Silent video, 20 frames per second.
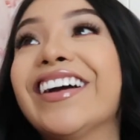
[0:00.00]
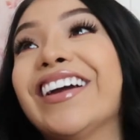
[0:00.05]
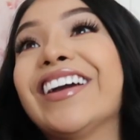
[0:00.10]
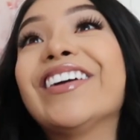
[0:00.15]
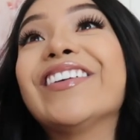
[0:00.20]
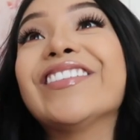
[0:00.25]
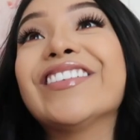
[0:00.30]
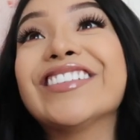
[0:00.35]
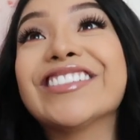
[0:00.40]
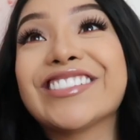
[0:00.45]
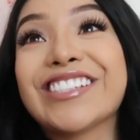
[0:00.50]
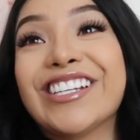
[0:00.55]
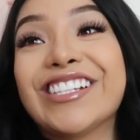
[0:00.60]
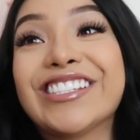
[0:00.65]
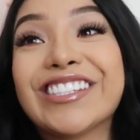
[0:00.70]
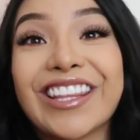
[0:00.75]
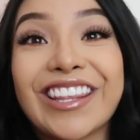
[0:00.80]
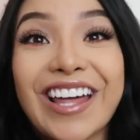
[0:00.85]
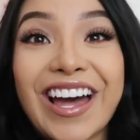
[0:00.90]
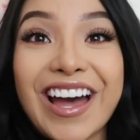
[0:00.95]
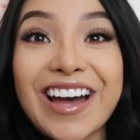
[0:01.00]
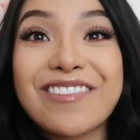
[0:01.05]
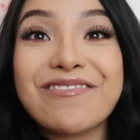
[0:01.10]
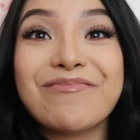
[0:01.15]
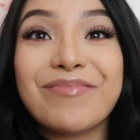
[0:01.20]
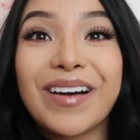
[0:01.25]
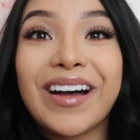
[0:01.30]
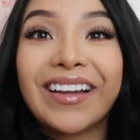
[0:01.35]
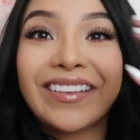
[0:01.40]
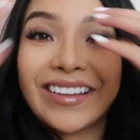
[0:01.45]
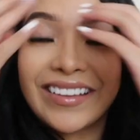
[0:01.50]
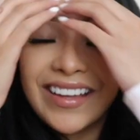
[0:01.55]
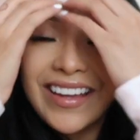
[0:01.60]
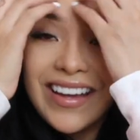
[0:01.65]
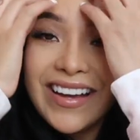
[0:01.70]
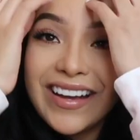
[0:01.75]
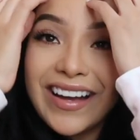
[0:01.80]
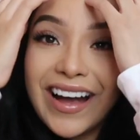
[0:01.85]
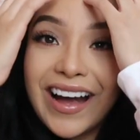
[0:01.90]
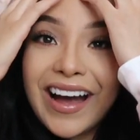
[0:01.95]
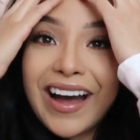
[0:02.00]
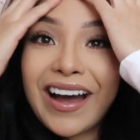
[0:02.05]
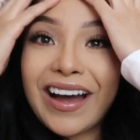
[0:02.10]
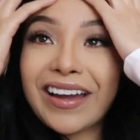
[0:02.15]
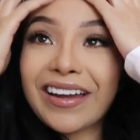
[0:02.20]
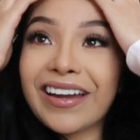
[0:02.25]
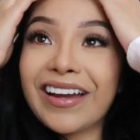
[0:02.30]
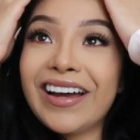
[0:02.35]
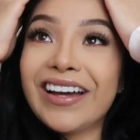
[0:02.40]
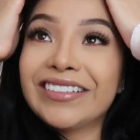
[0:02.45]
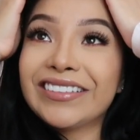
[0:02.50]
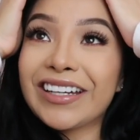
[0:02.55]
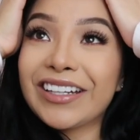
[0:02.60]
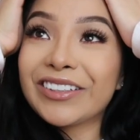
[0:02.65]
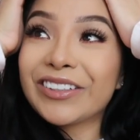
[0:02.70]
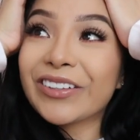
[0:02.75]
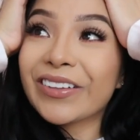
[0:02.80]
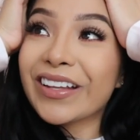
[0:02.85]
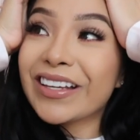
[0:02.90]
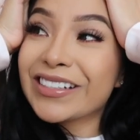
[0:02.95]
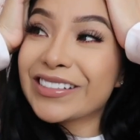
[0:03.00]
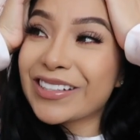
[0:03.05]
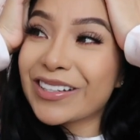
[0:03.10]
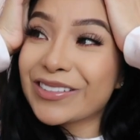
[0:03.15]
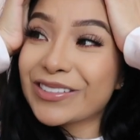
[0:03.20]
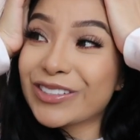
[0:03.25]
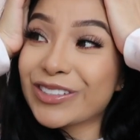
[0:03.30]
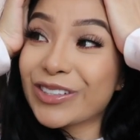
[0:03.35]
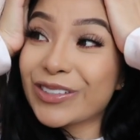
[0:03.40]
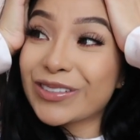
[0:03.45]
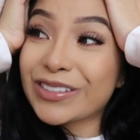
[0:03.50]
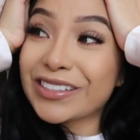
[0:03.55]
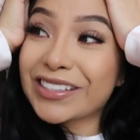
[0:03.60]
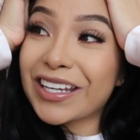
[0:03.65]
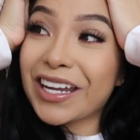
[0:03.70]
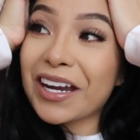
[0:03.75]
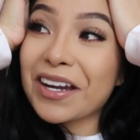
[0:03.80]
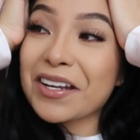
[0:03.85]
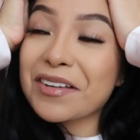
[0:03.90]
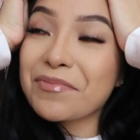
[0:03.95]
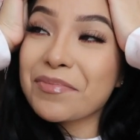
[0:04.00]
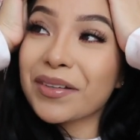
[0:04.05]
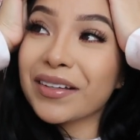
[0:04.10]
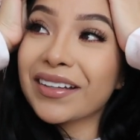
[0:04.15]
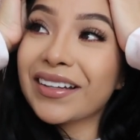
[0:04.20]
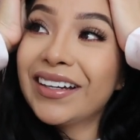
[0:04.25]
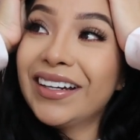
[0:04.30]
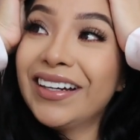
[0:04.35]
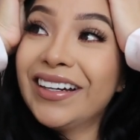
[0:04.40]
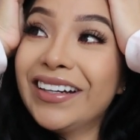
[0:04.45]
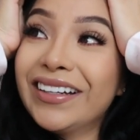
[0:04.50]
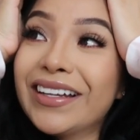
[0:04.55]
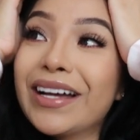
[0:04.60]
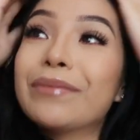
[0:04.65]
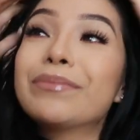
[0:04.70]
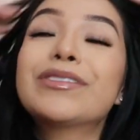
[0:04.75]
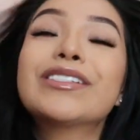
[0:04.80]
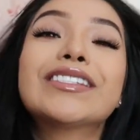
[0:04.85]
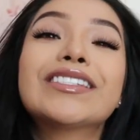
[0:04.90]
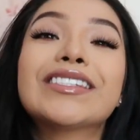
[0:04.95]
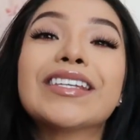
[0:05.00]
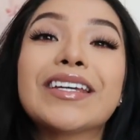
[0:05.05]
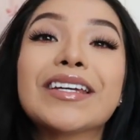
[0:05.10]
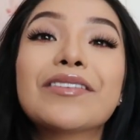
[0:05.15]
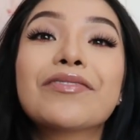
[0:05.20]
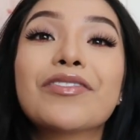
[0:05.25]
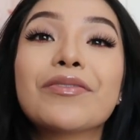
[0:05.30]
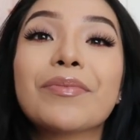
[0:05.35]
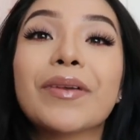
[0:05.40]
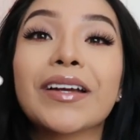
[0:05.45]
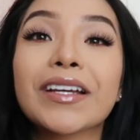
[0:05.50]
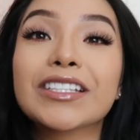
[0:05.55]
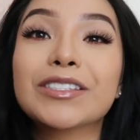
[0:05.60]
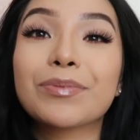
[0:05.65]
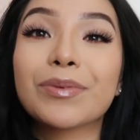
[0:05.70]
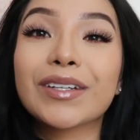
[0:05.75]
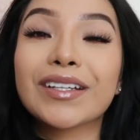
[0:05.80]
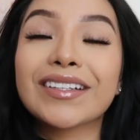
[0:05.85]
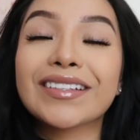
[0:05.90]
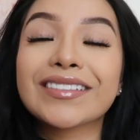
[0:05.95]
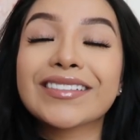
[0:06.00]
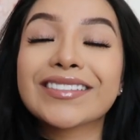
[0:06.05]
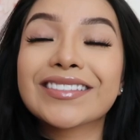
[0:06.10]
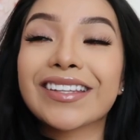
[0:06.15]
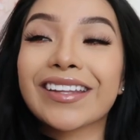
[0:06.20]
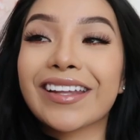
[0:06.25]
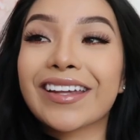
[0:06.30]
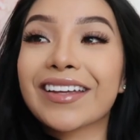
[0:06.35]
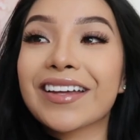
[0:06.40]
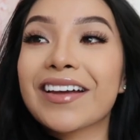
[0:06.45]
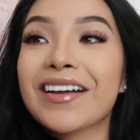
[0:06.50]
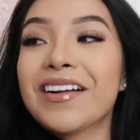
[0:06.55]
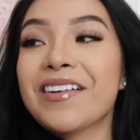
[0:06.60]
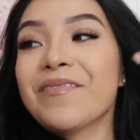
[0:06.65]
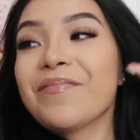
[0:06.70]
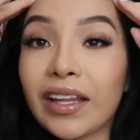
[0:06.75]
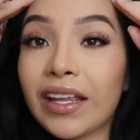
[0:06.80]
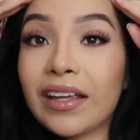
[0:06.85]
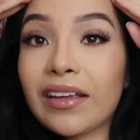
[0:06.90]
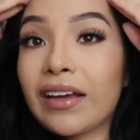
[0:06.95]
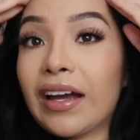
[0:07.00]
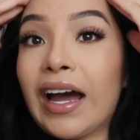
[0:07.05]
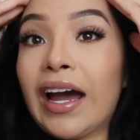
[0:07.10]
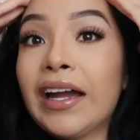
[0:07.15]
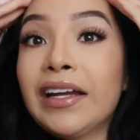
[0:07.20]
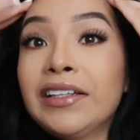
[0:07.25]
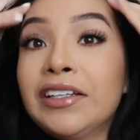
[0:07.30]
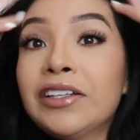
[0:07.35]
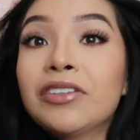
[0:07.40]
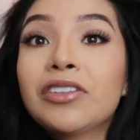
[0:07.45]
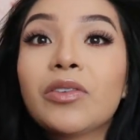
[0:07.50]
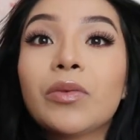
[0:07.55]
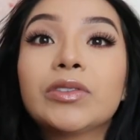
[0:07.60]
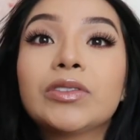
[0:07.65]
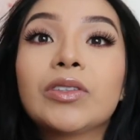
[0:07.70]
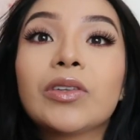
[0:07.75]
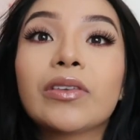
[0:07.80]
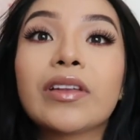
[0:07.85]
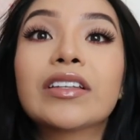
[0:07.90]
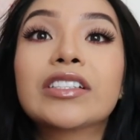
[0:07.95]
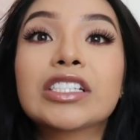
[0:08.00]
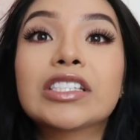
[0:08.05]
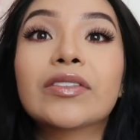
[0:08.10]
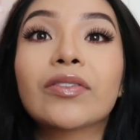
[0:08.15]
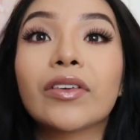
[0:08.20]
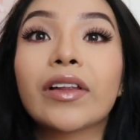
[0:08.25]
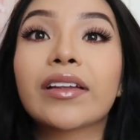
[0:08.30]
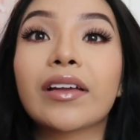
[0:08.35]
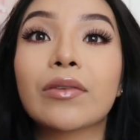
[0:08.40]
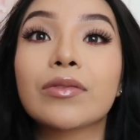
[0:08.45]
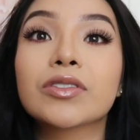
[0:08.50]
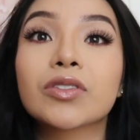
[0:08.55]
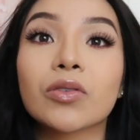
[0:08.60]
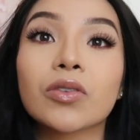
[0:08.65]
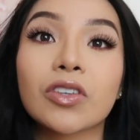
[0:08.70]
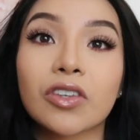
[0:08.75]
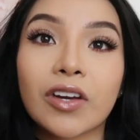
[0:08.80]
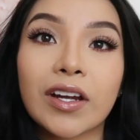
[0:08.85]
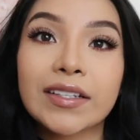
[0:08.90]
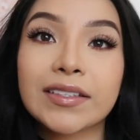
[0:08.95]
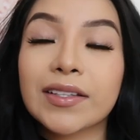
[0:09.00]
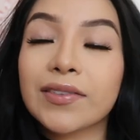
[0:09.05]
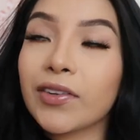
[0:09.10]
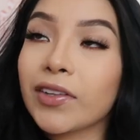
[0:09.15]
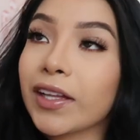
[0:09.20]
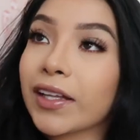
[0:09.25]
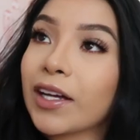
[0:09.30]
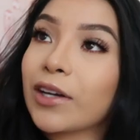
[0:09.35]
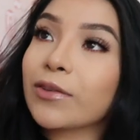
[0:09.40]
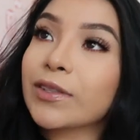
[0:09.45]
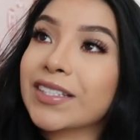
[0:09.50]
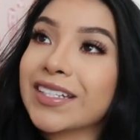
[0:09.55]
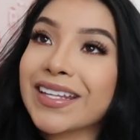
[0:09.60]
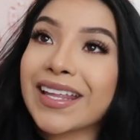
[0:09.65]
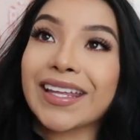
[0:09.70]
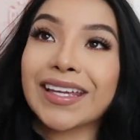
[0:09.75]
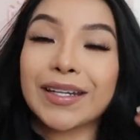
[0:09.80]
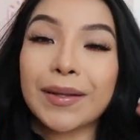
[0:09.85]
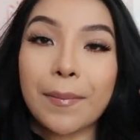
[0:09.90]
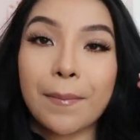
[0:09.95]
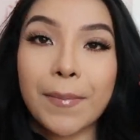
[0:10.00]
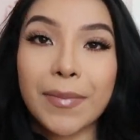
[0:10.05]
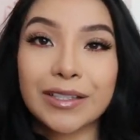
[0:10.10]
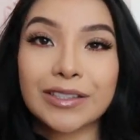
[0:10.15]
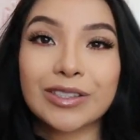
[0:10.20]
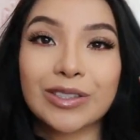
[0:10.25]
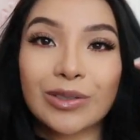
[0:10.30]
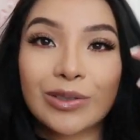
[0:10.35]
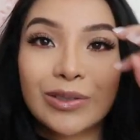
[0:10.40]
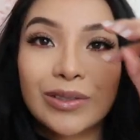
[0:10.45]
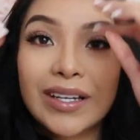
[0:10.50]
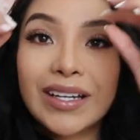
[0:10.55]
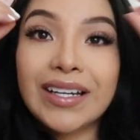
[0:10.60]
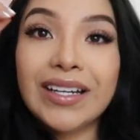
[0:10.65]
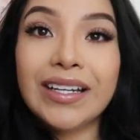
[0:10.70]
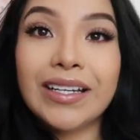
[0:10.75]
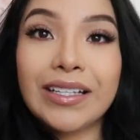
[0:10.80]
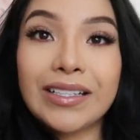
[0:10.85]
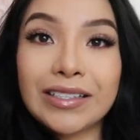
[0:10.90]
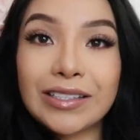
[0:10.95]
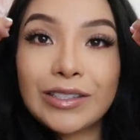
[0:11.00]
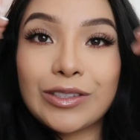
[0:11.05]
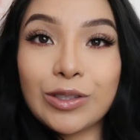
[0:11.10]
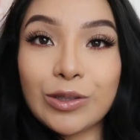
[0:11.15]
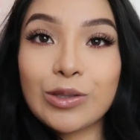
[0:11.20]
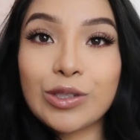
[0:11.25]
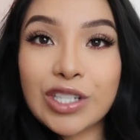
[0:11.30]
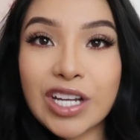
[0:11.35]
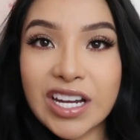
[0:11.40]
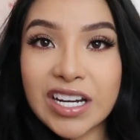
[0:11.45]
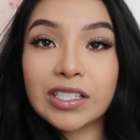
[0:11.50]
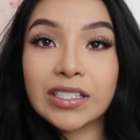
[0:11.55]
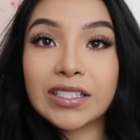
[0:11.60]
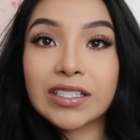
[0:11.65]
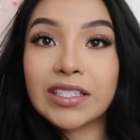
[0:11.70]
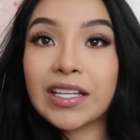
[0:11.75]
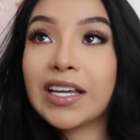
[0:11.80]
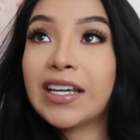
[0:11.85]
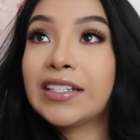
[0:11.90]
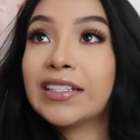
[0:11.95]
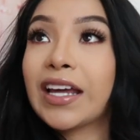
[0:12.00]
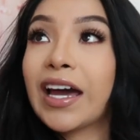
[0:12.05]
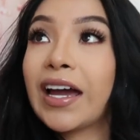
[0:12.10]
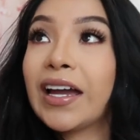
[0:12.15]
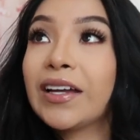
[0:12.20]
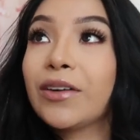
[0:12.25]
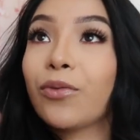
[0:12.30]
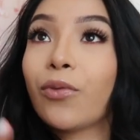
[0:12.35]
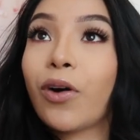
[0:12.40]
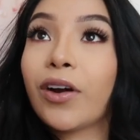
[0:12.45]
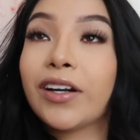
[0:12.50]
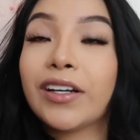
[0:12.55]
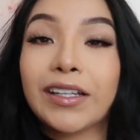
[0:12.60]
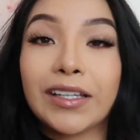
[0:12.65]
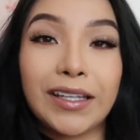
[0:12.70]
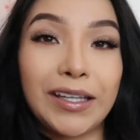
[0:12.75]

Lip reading: It was just that bad. Like, I know that sounds so scary, but I'm just saying from my experience, like I didn't know what to do. It just felt like I was going crazy. I felt like I was in like in a mental institution and I wanted to